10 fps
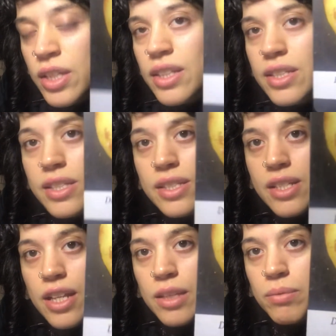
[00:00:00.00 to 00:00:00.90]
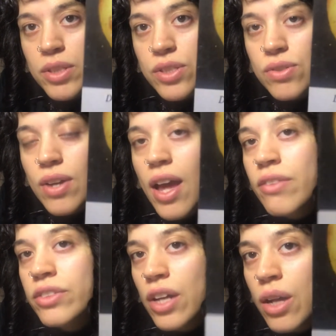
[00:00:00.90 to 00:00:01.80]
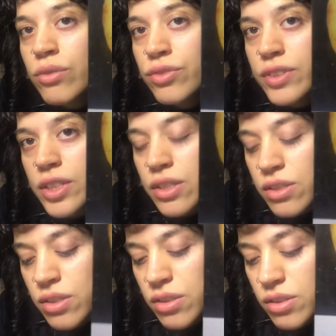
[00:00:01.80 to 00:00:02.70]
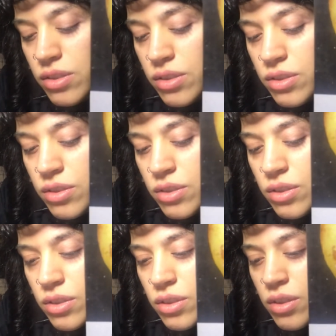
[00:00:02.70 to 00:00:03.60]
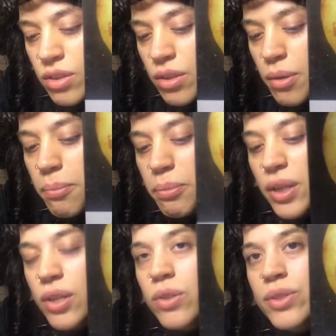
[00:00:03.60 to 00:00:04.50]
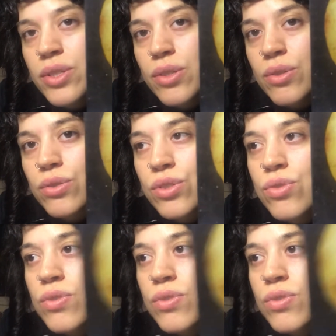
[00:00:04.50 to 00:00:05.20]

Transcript: This is telling me to have confidence, but also to